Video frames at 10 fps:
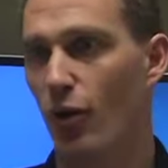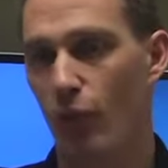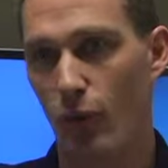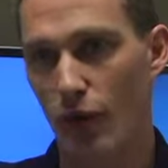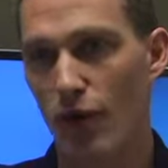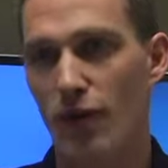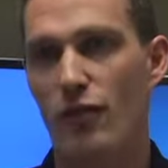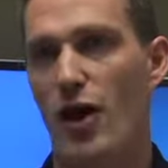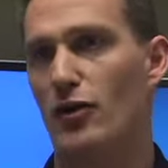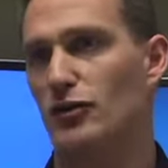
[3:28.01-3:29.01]
What are their
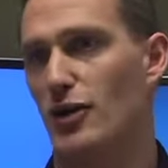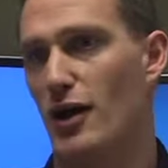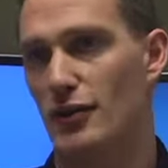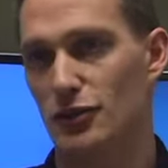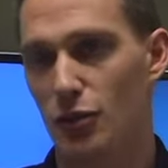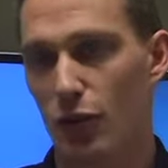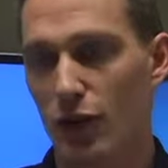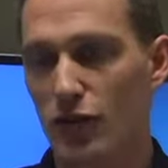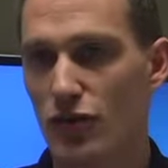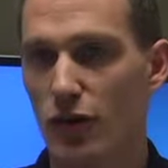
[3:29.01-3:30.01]
vital signs?
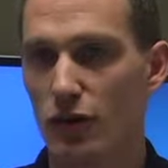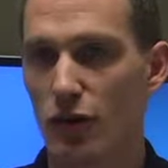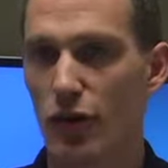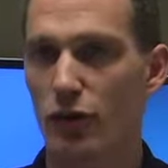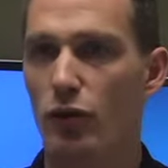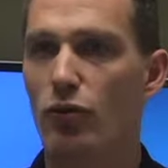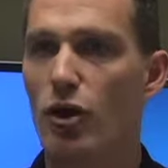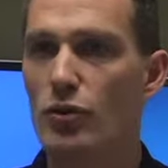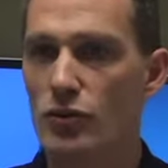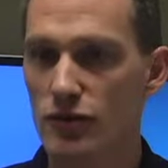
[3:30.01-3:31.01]
What is their
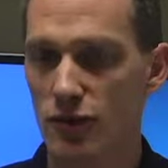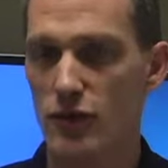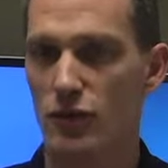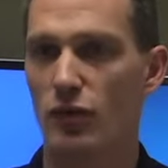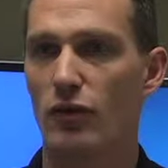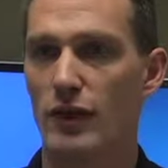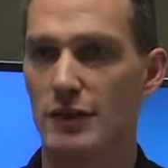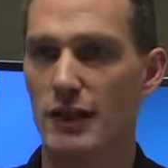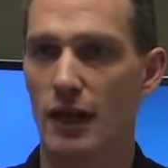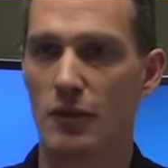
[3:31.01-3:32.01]
gross physical
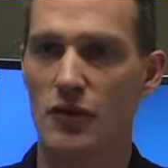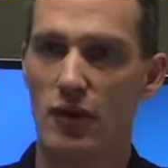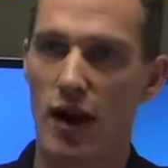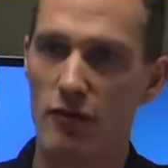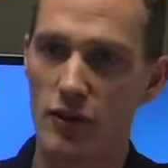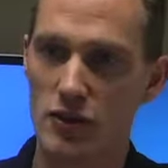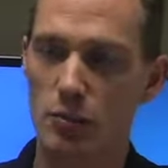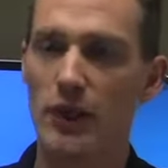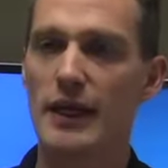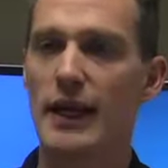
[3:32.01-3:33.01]
exam? Is there obvious
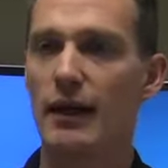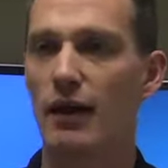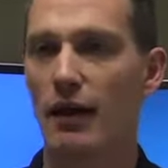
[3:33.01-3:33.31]
bleeding?